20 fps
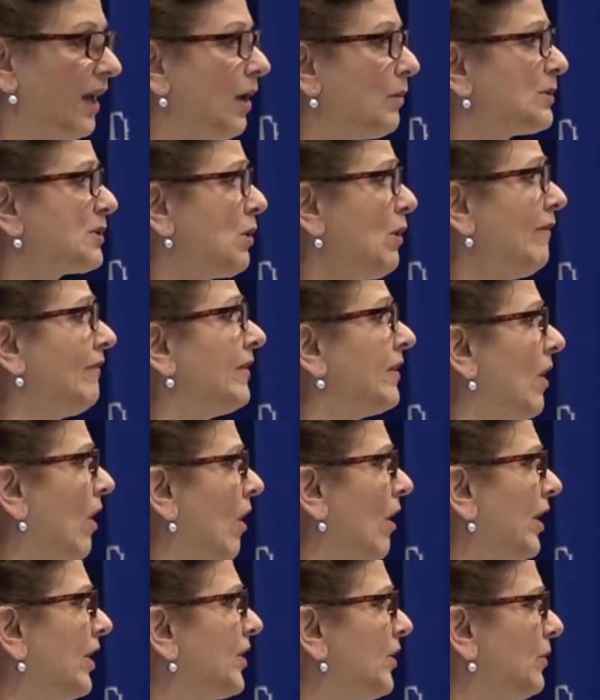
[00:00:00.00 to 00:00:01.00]
It was often
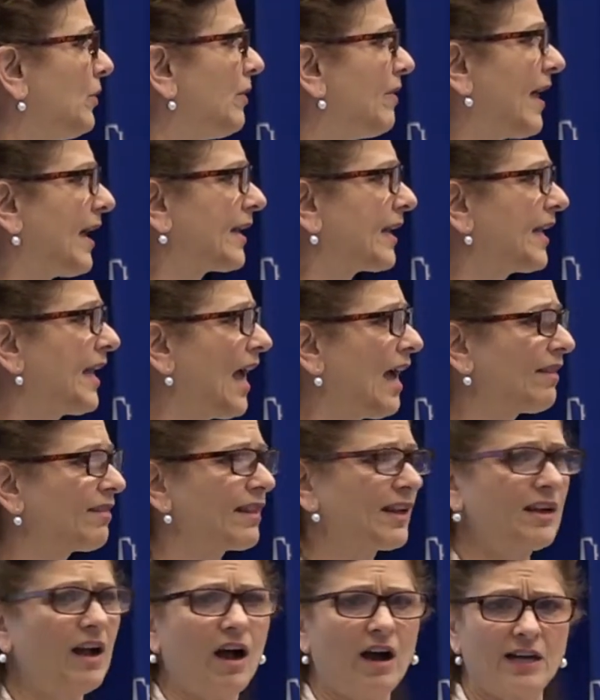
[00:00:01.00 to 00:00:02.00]
argued that a
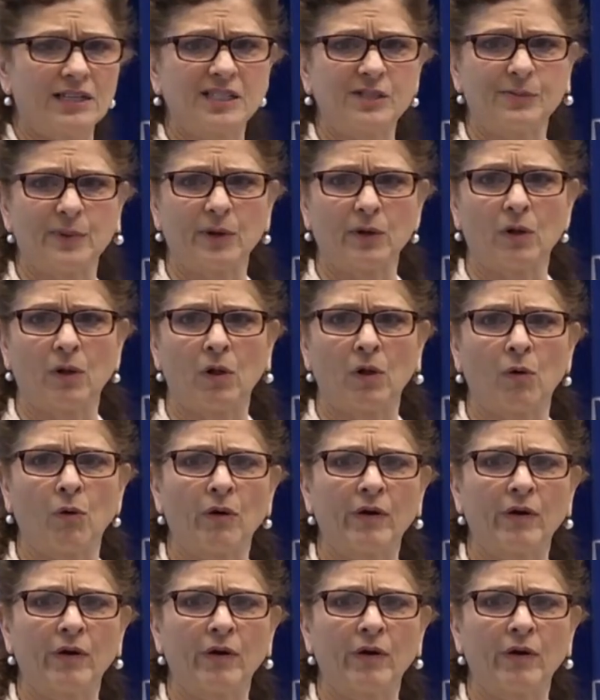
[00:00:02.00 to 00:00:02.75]
Catholic hospital